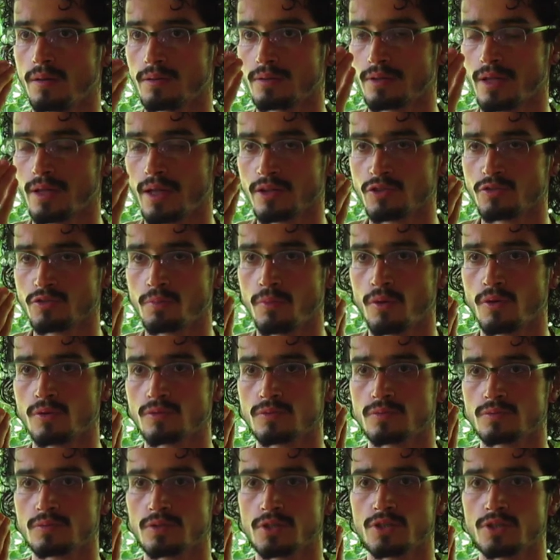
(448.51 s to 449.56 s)

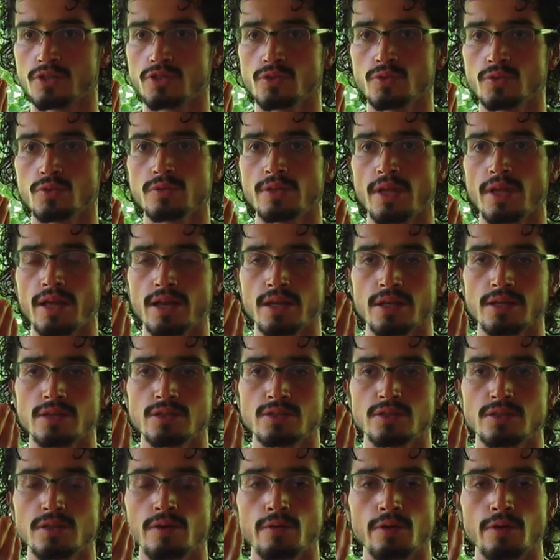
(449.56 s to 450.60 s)
tangible tissue, that
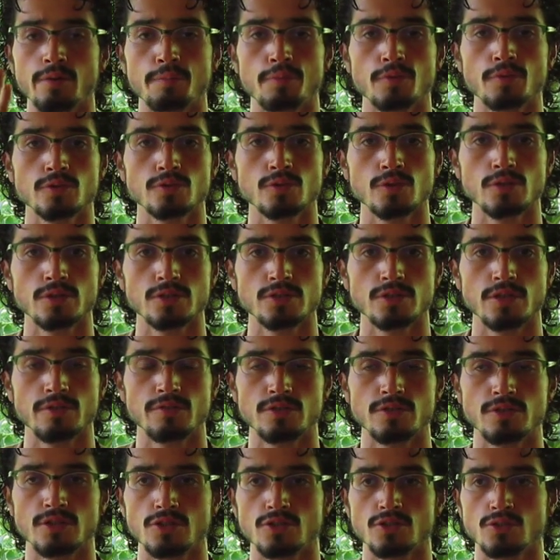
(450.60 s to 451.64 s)
is the
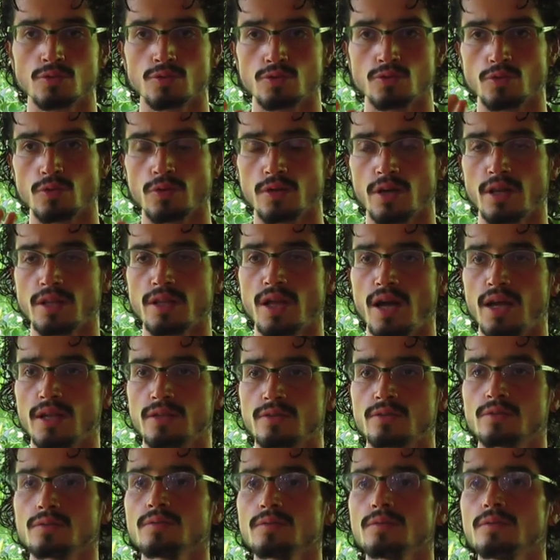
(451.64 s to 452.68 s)
reproductive tissue, Shukra
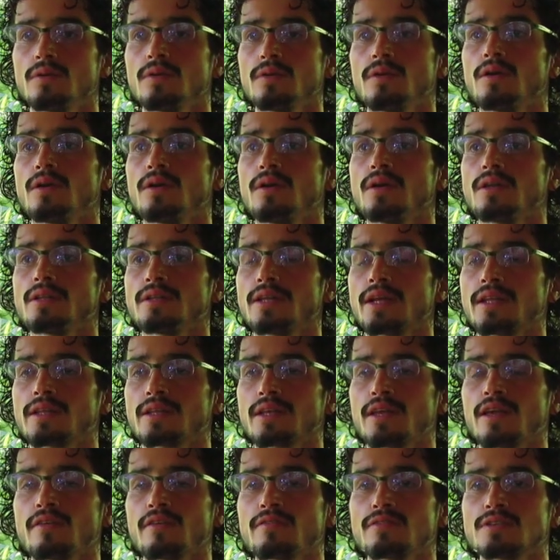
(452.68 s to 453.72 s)
Dhatu,
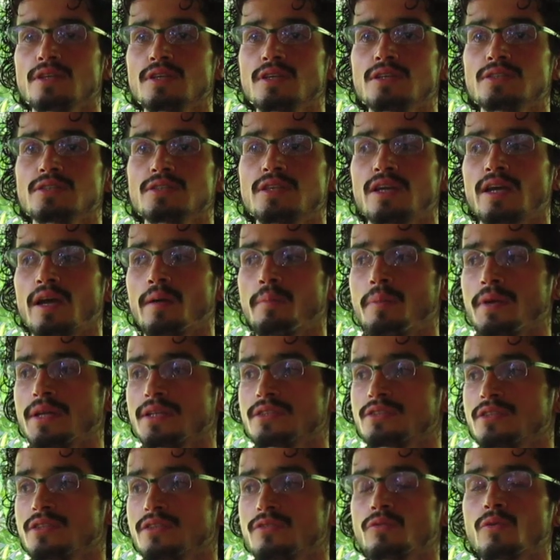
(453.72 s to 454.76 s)
that gives us the
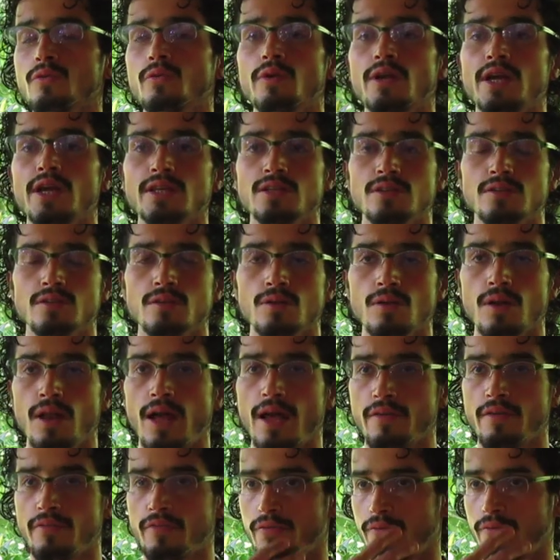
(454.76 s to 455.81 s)
capacity to create new
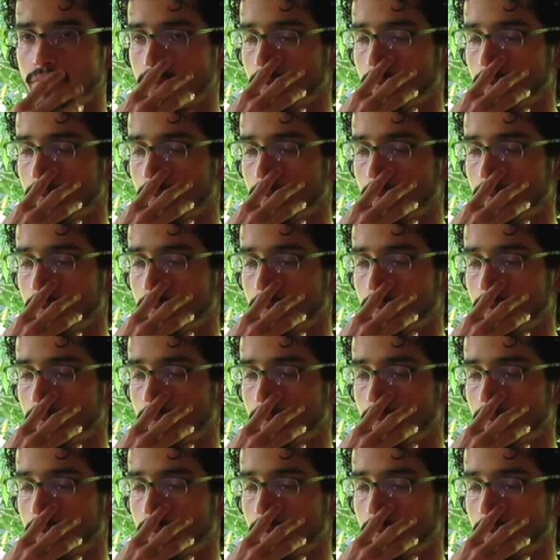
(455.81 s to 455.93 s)
life.